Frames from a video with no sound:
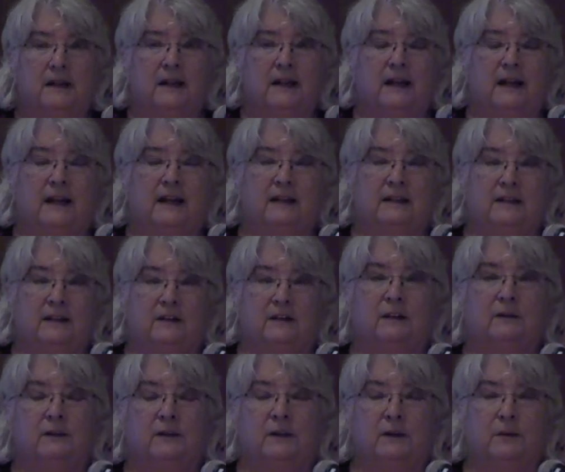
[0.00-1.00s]
and
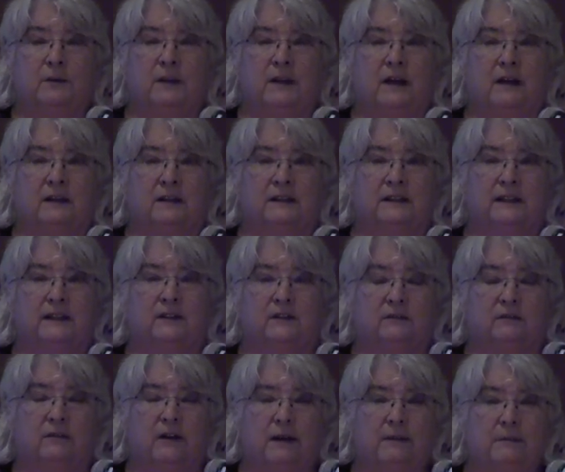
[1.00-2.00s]
they're without a legal
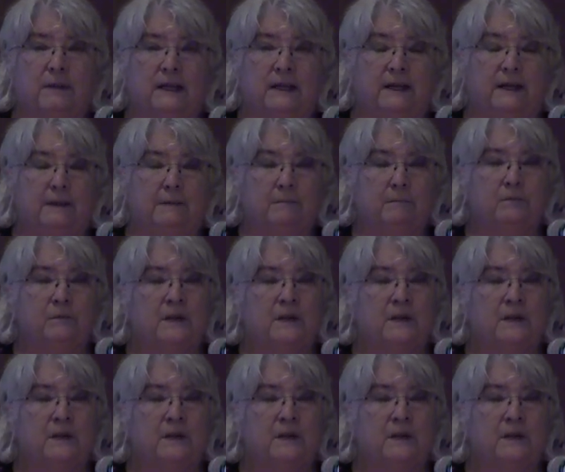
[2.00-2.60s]
remedy.